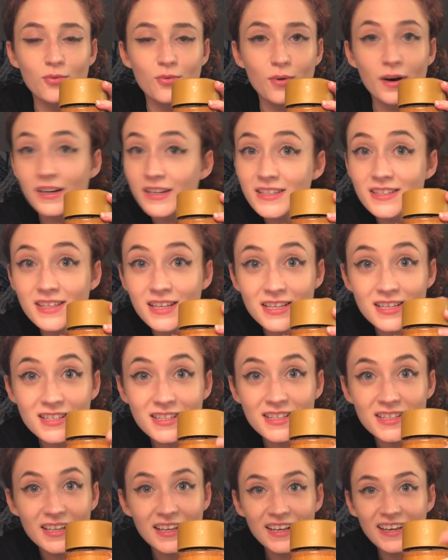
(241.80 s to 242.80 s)
What is
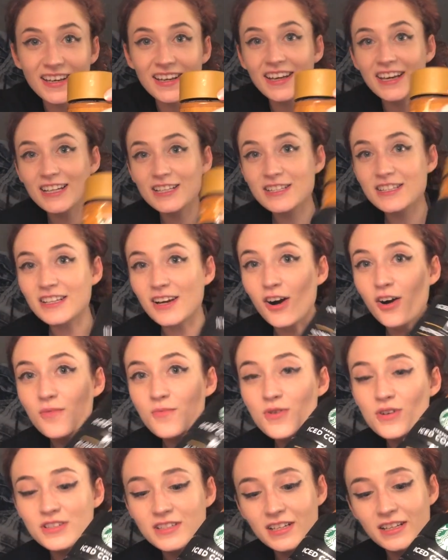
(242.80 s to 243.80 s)
this? It's
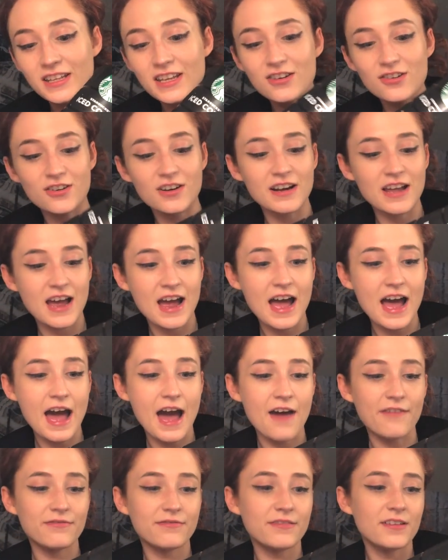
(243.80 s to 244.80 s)
almost a liter and a
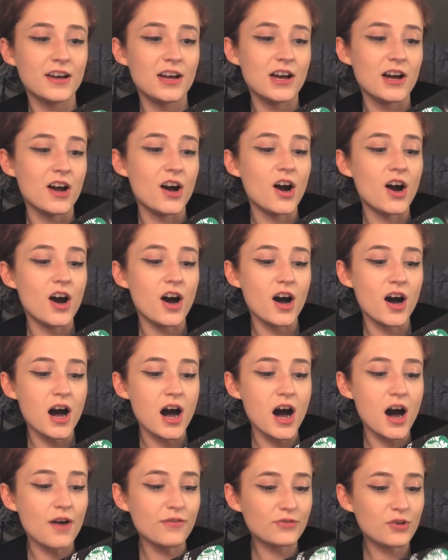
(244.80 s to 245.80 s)
half
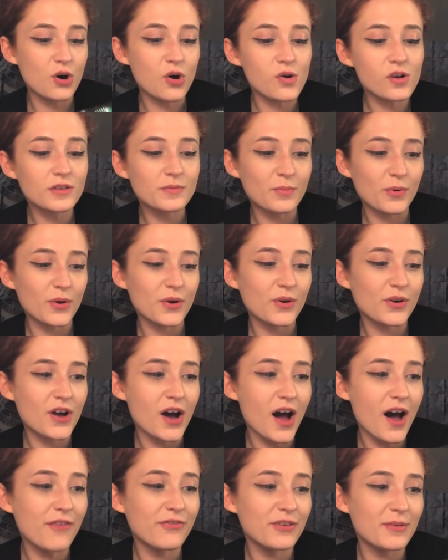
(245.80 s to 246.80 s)
of cold brew
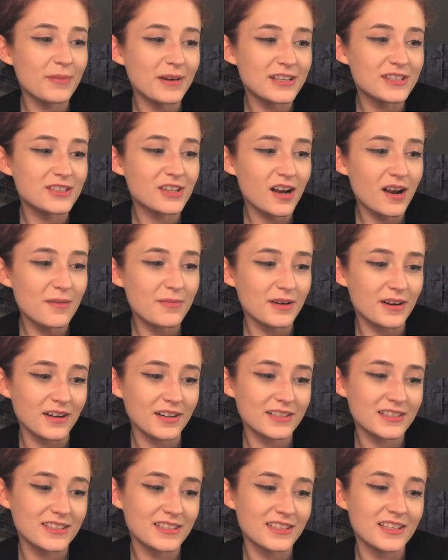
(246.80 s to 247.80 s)
coffee by
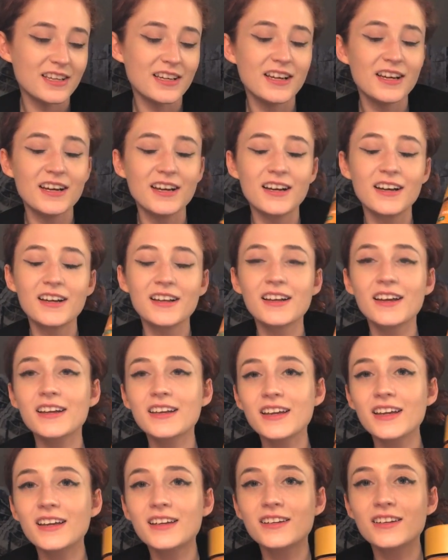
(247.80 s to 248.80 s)
Starbucks.
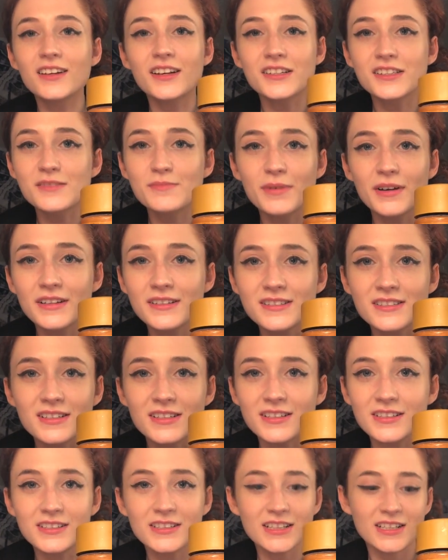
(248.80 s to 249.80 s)
Again, not
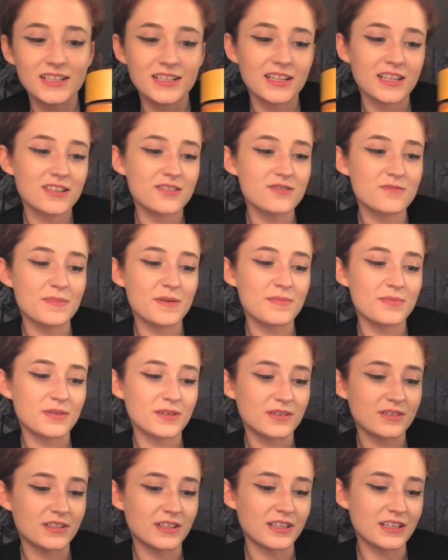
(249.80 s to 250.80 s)
sponsored. And I know
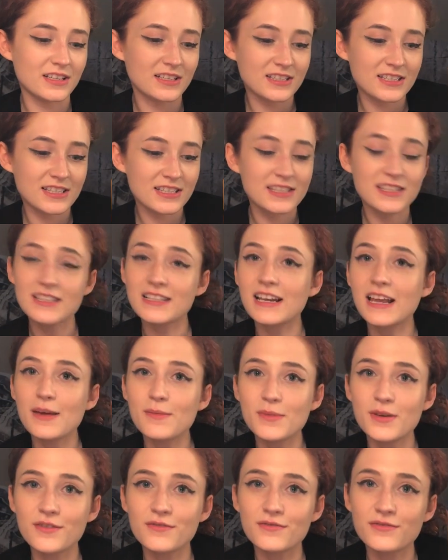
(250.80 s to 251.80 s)
people are going to
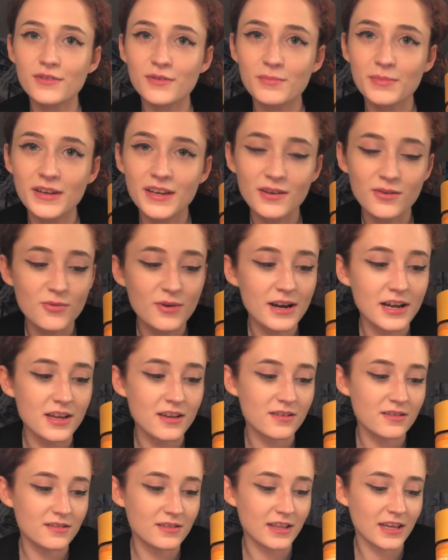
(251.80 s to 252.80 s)
slate me for being
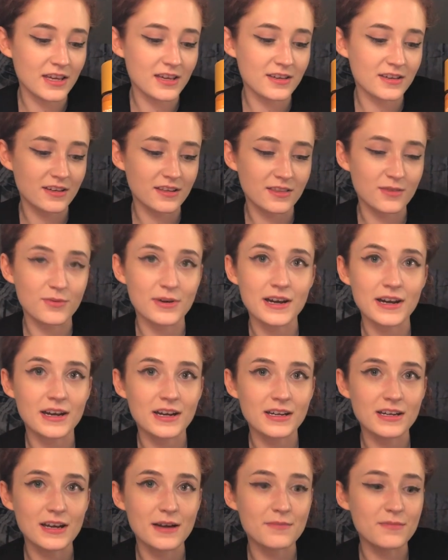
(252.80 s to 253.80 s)
white, like the way
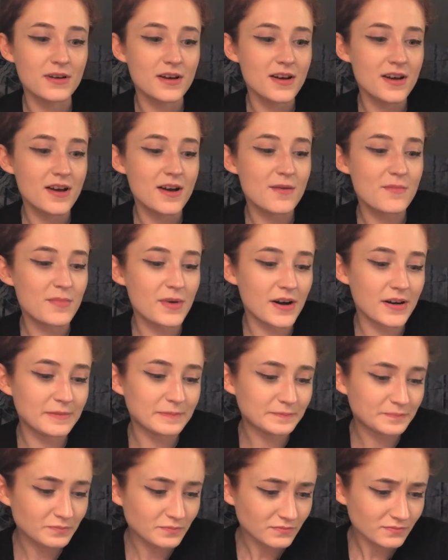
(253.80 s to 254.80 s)
I am.
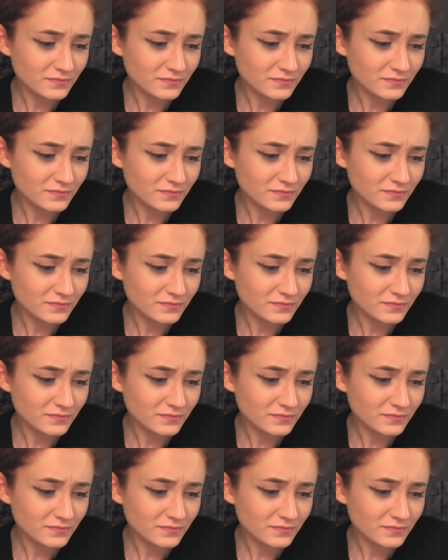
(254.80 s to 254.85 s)
But,